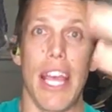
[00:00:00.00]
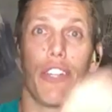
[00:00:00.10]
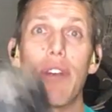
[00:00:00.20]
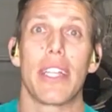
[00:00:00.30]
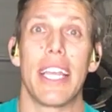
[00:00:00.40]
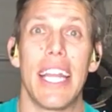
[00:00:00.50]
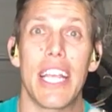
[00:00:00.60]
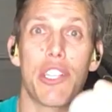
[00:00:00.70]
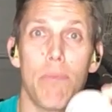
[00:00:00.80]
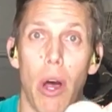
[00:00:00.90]
and trying to hit
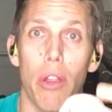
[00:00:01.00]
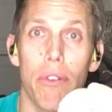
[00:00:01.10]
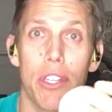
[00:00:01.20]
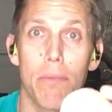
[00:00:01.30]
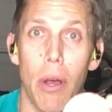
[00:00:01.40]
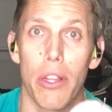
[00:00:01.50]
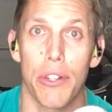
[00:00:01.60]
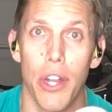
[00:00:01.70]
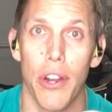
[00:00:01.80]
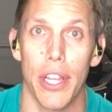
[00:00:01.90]
a smaller and
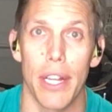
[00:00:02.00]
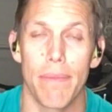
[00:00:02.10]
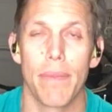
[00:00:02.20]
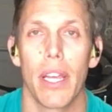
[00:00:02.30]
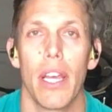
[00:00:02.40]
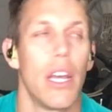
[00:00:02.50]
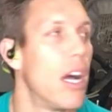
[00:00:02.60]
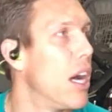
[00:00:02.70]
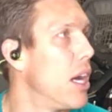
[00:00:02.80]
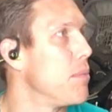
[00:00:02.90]
smaller target.
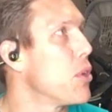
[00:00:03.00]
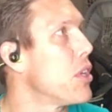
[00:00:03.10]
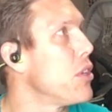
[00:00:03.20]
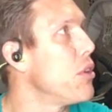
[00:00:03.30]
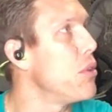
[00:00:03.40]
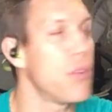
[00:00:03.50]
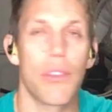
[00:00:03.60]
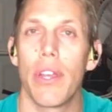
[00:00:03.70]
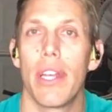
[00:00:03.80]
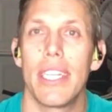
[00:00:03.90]
You can
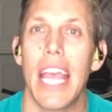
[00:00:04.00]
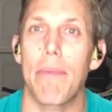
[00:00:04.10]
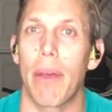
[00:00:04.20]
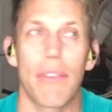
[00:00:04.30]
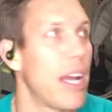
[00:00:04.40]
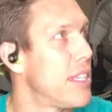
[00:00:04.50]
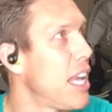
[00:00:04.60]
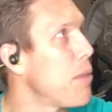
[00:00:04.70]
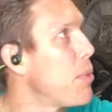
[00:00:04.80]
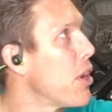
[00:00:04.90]
use tape. I've got
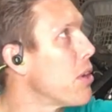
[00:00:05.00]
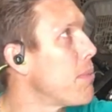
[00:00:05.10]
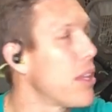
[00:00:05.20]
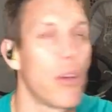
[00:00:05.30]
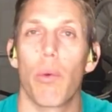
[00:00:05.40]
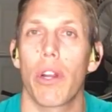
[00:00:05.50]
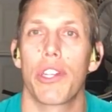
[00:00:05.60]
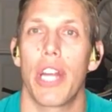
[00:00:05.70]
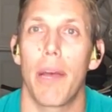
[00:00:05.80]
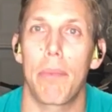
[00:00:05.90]
tape here in my little
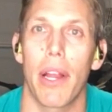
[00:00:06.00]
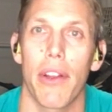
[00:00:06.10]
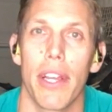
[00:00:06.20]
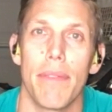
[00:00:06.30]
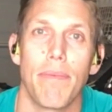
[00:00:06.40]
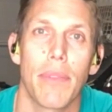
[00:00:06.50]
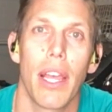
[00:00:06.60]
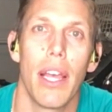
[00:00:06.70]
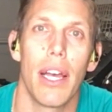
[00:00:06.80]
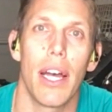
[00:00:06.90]
workshop area,
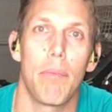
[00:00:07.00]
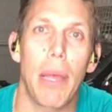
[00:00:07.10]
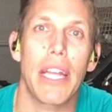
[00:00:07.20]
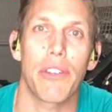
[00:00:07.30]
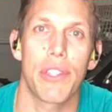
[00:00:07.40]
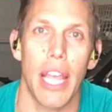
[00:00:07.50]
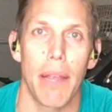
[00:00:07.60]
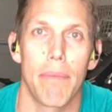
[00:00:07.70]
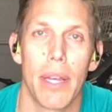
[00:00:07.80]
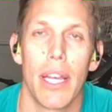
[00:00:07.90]
painter's
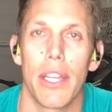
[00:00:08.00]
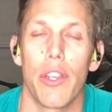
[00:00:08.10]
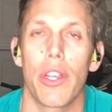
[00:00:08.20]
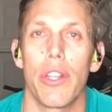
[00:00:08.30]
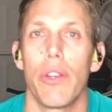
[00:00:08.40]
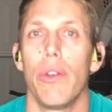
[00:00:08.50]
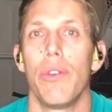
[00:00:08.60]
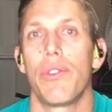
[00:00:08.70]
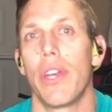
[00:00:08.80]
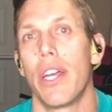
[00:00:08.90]
tape. You can
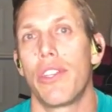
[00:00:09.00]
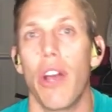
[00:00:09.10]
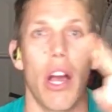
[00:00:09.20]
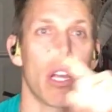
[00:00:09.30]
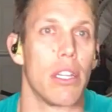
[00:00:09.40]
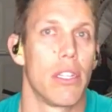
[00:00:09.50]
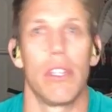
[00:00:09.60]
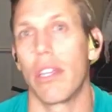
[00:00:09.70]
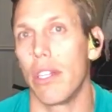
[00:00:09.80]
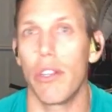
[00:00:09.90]
use chalk.
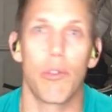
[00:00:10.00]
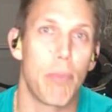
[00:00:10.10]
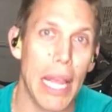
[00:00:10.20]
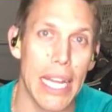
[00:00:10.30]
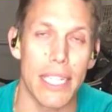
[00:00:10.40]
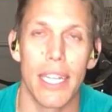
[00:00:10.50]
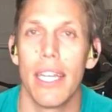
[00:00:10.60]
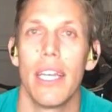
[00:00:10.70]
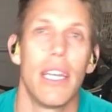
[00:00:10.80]
You can use paint.